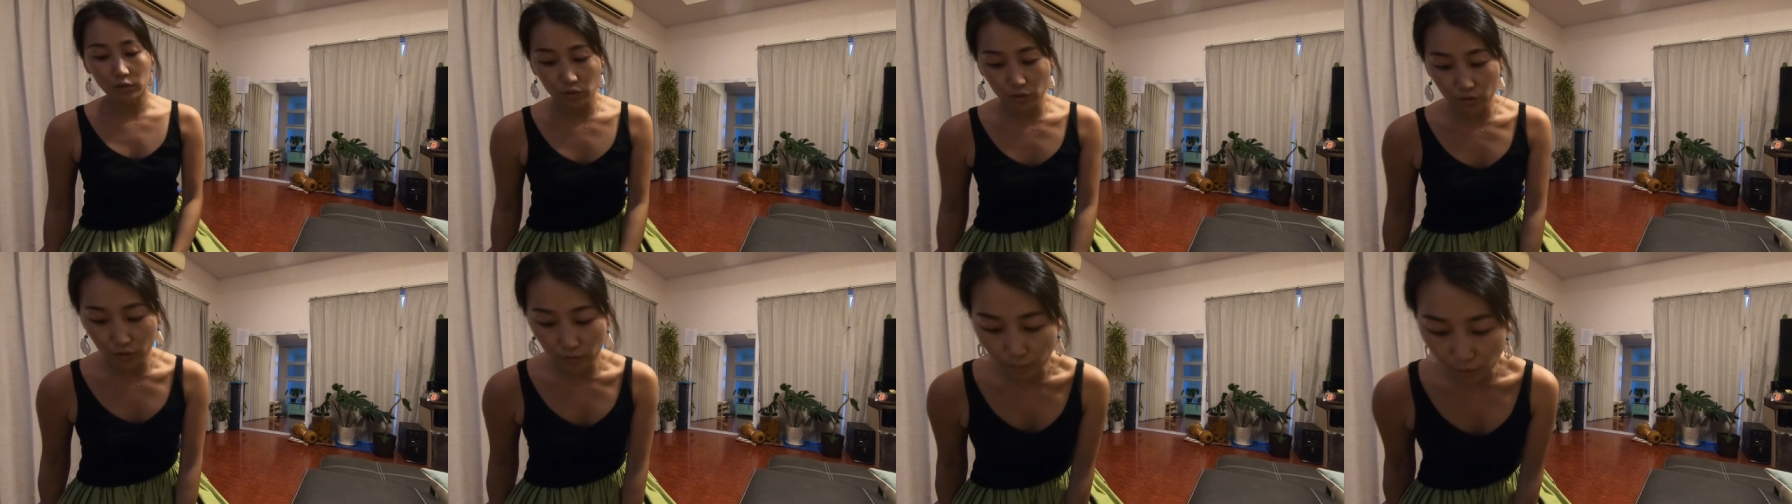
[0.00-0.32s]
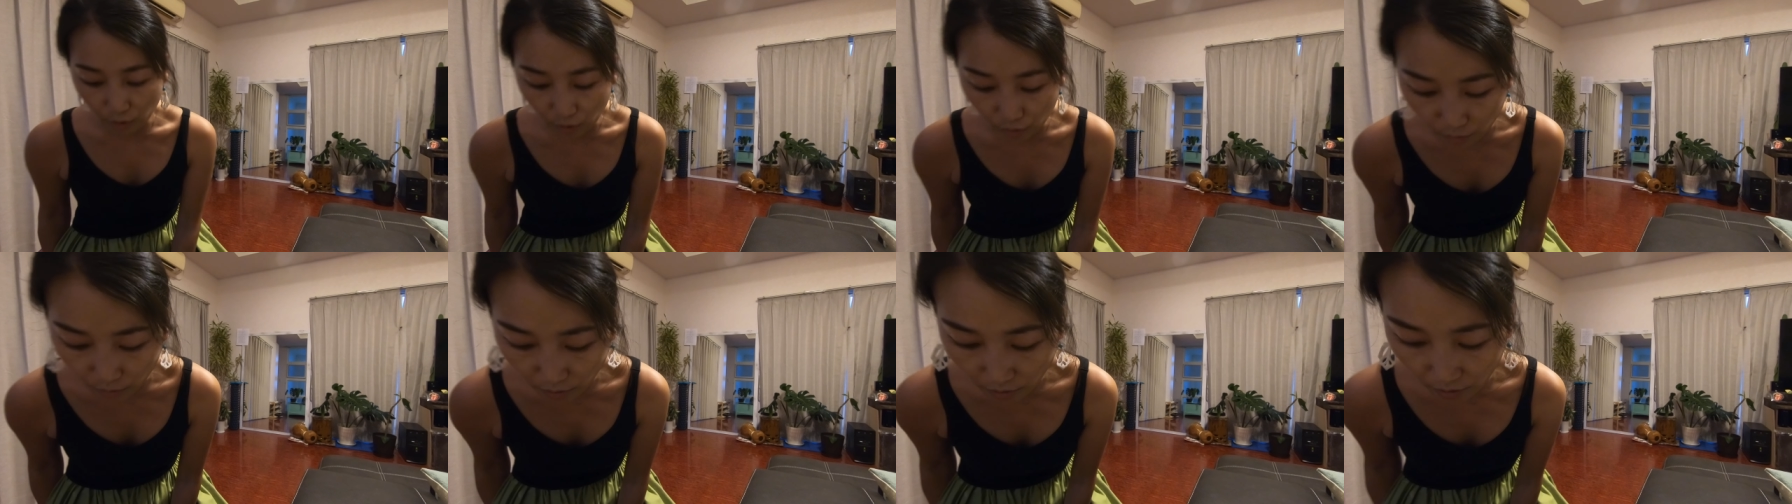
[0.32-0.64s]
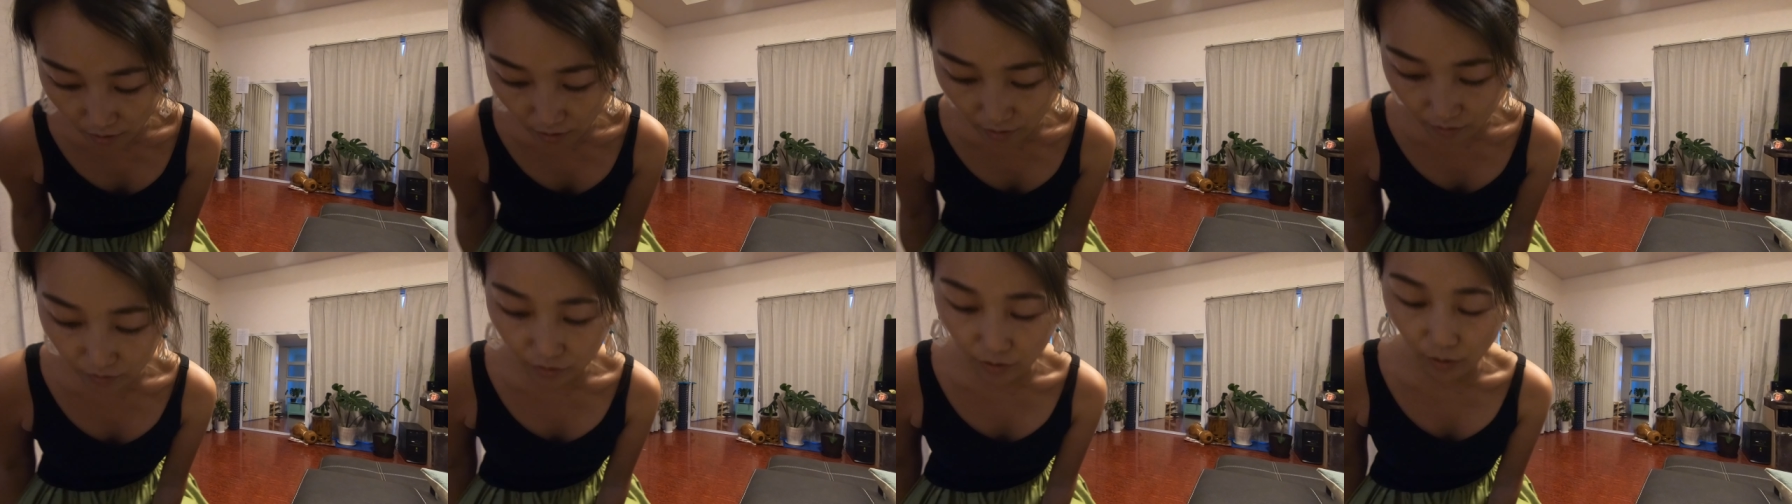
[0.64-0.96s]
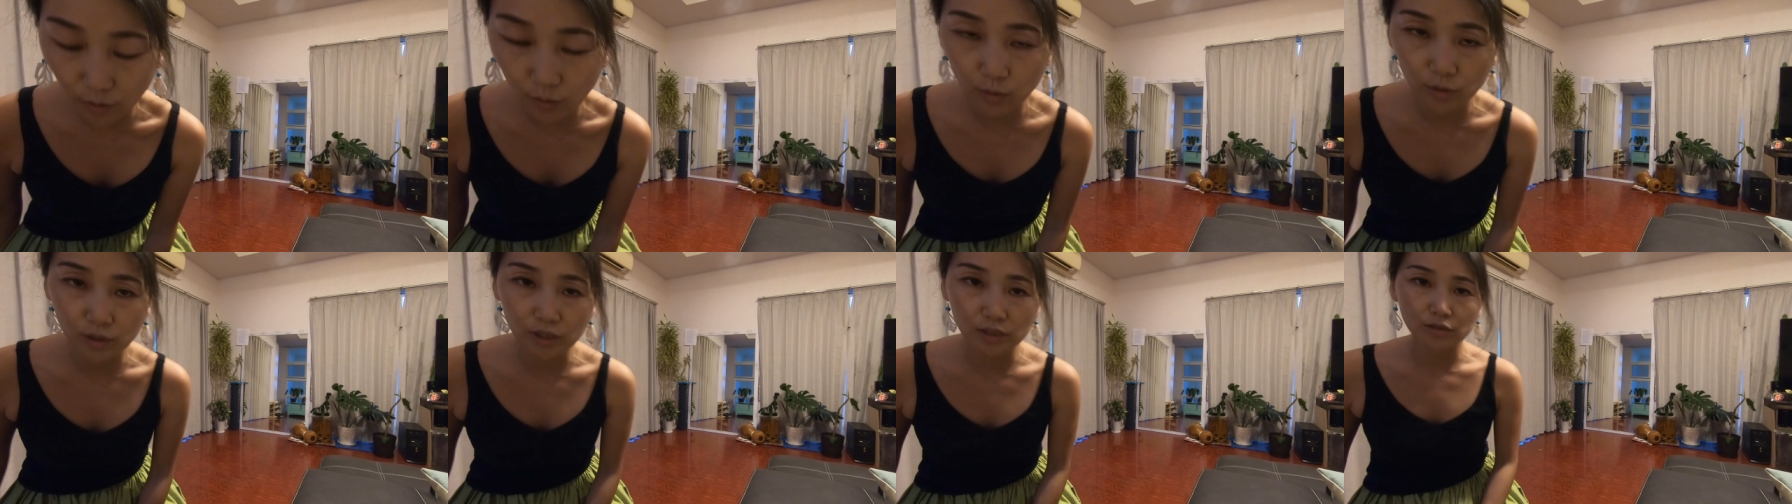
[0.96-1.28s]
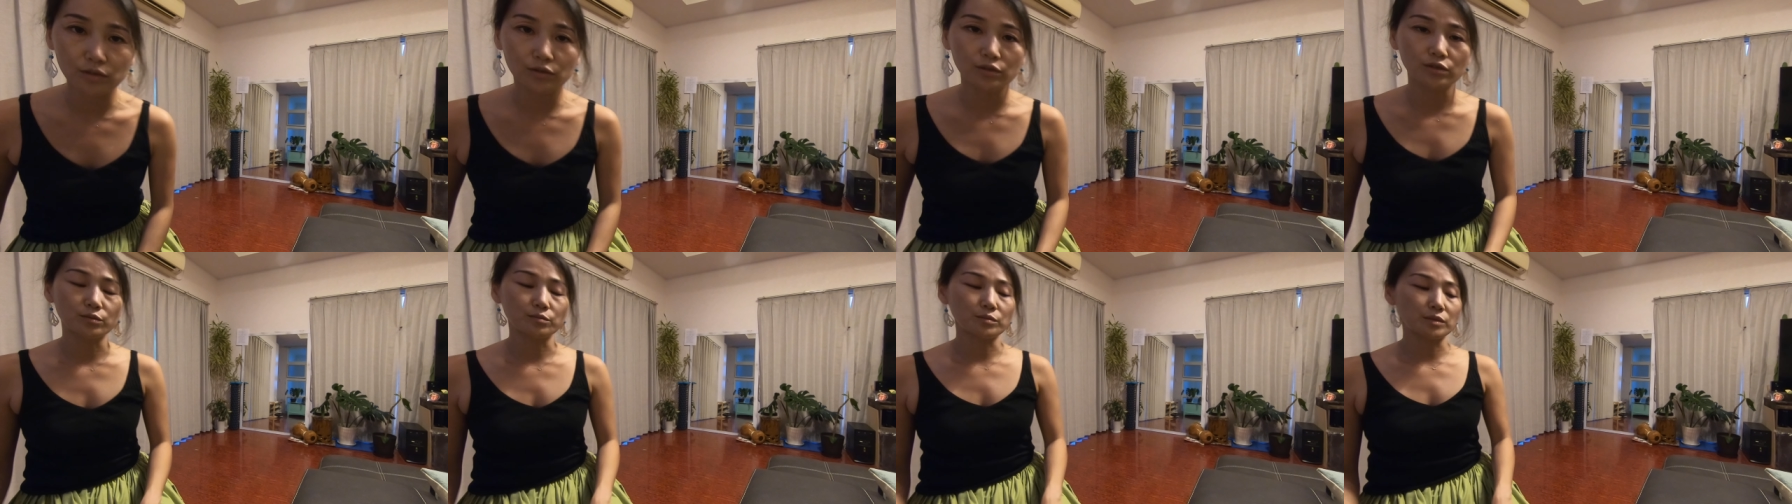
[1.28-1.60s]
Kumu uh, told it
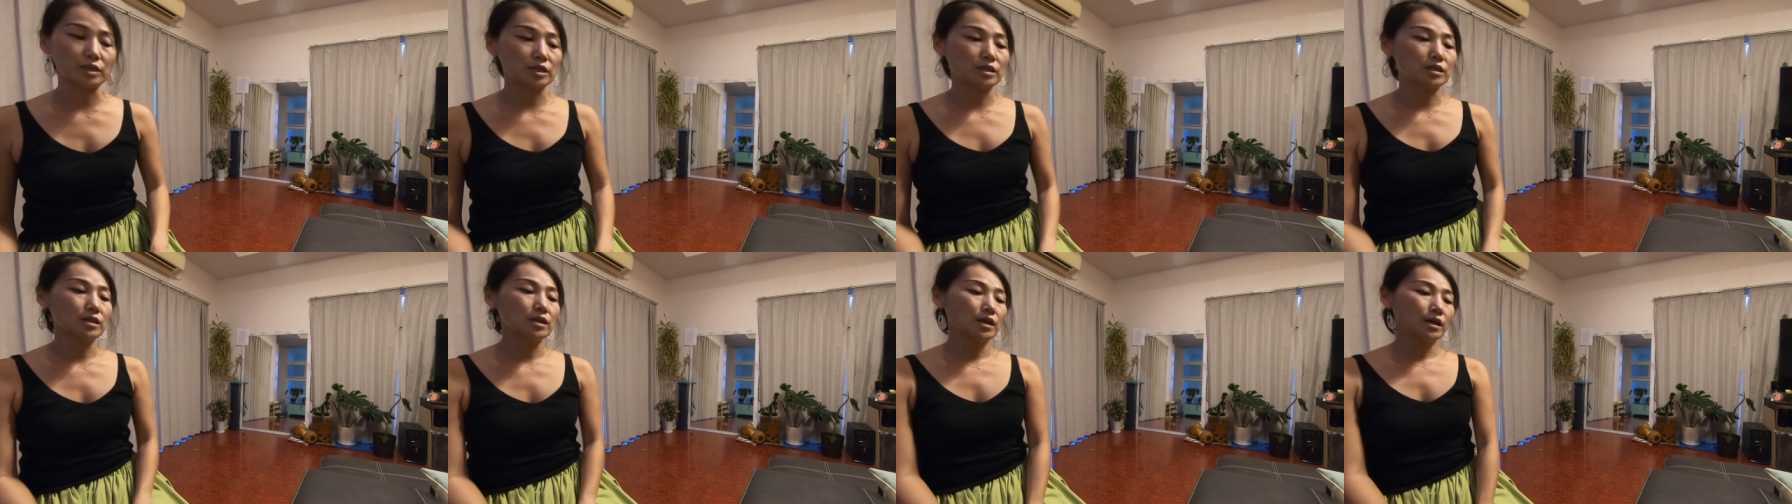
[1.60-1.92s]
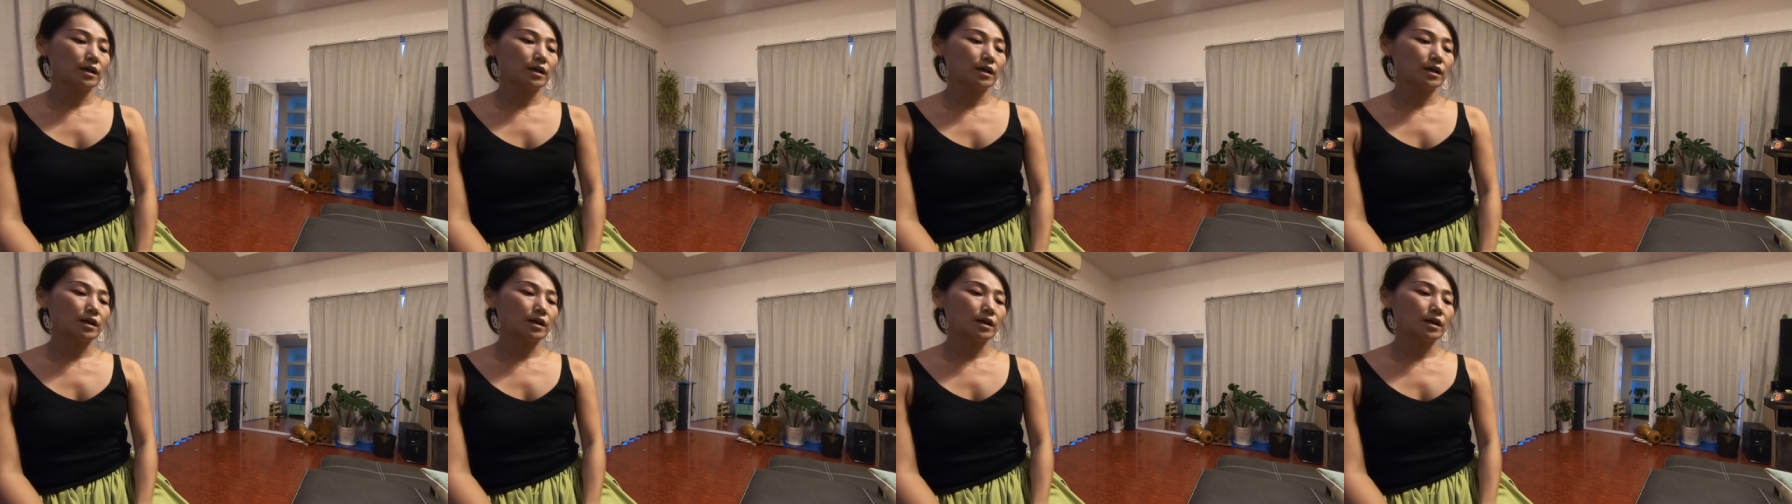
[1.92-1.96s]
to me.